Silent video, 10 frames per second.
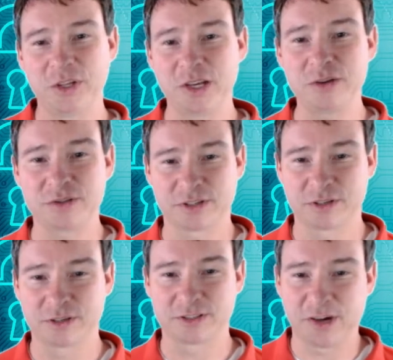you
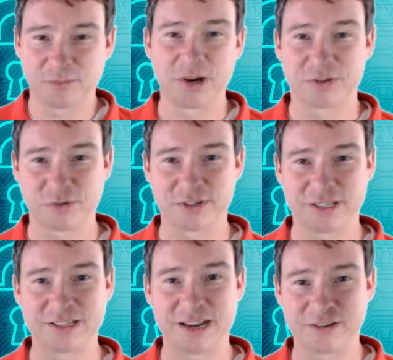use
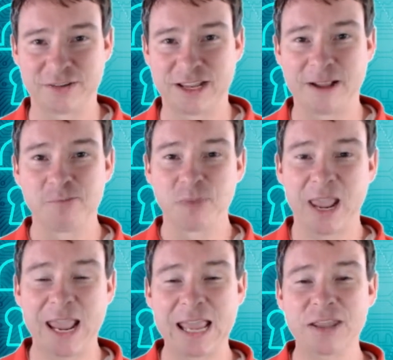SubResource integrity
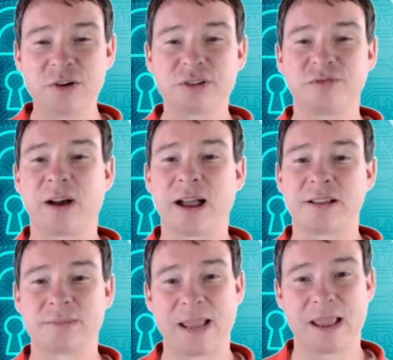and those
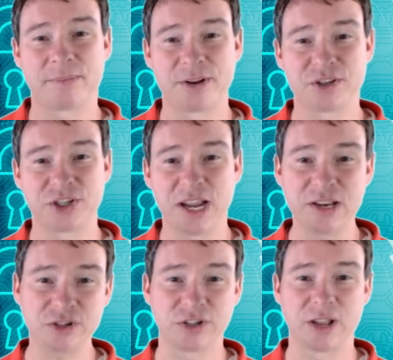files may happen to
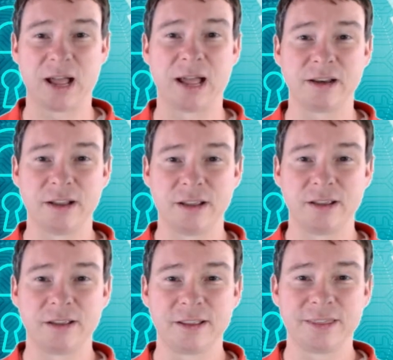change a lot,
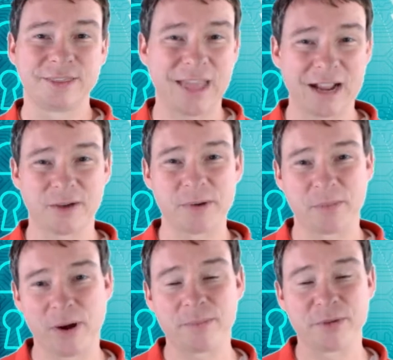that could be
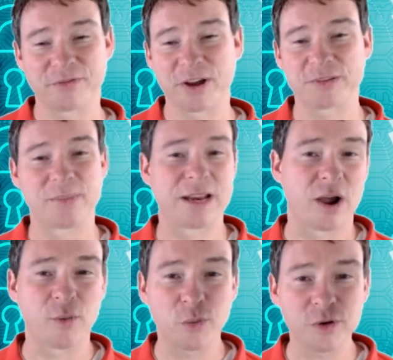a problem. Your files may
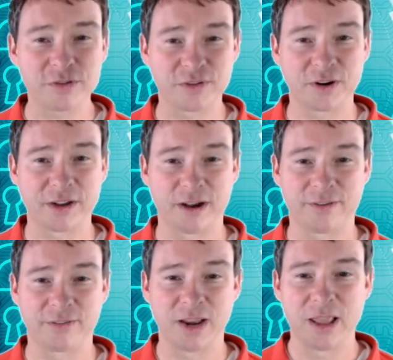not work very
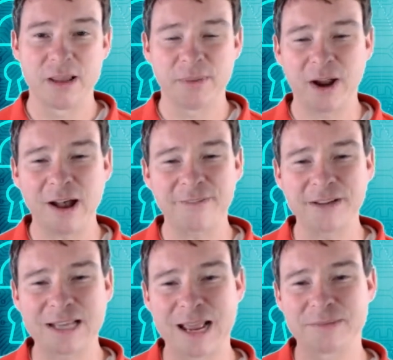often. But
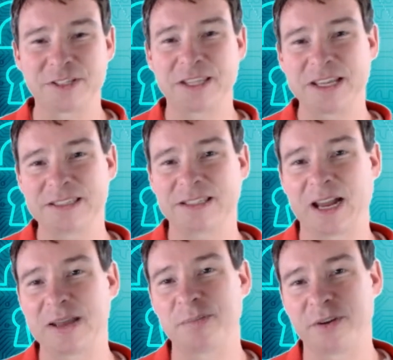oftentimes, these
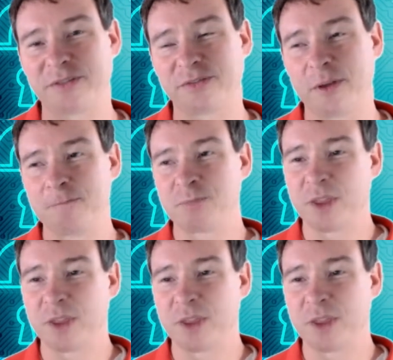type of